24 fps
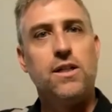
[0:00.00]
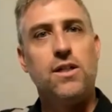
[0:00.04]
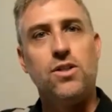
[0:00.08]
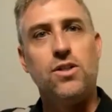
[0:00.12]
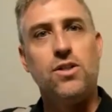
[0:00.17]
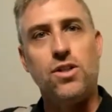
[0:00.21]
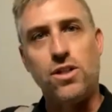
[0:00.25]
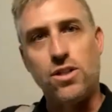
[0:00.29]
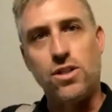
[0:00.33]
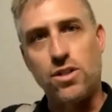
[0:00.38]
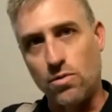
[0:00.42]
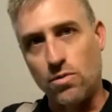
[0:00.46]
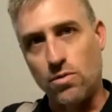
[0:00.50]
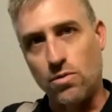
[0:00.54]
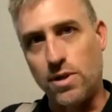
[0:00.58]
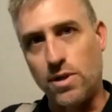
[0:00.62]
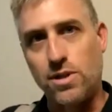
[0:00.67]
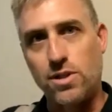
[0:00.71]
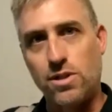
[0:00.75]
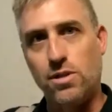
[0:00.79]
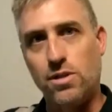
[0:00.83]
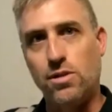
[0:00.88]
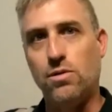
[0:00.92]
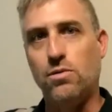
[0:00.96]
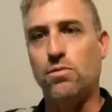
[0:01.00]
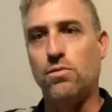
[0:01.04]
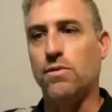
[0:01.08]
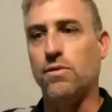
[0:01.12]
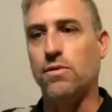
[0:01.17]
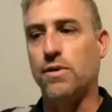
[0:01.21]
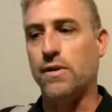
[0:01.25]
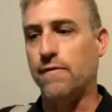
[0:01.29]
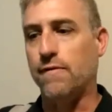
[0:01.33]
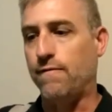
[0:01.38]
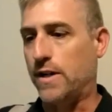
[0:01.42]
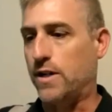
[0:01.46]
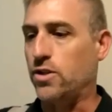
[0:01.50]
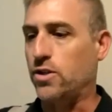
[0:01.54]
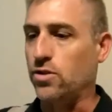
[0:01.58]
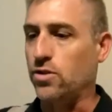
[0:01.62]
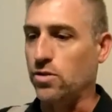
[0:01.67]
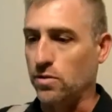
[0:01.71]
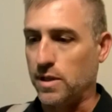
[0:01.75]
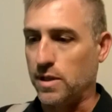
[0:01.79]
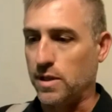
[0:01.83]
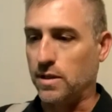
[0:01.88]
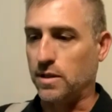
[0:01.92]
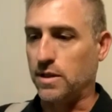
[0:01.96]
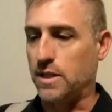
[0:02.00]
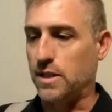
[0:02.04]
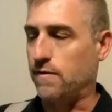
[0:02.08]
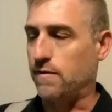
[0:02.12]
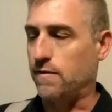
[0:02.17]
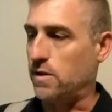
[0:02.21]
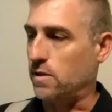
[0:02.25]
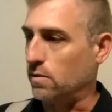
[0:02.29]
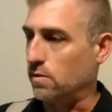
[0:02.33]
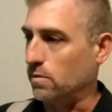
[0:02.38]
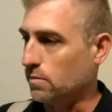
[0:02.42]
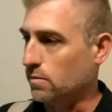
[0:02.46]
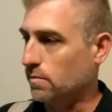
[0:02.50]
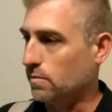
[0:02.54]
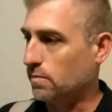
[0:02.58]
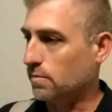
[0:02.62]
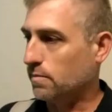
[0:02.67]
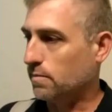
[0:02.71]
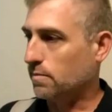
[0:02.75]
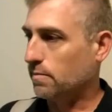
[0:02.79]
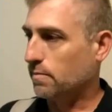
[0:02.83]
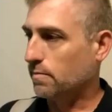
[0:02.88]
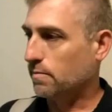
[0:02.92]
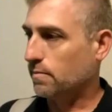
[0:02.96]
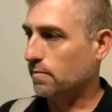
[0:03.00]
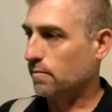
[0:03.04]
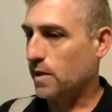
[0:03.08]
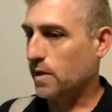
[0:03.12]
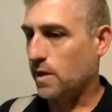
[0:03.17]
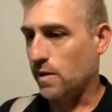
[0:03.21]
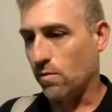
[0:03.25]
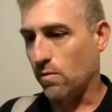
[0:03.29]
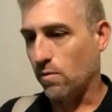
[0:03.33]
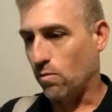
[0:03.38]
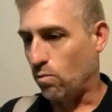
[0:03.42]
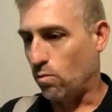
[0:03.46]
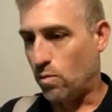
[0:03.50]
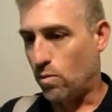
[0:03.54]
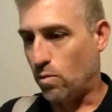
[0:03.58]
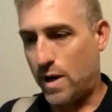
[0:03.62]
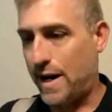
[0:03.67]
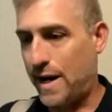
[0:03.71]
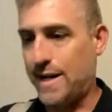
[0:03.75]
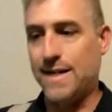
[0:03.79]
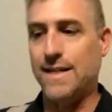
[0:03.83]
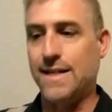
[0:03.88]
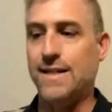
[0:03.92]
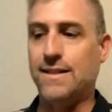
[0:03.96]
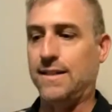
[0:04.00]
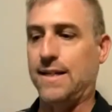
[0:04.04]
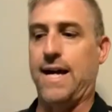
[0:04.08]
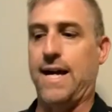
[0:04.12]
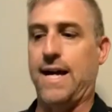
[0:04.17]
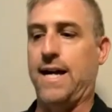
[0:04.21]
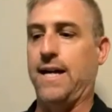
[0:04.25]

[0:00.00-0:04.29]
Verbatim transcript: she's going to eventually leave you. And why is that?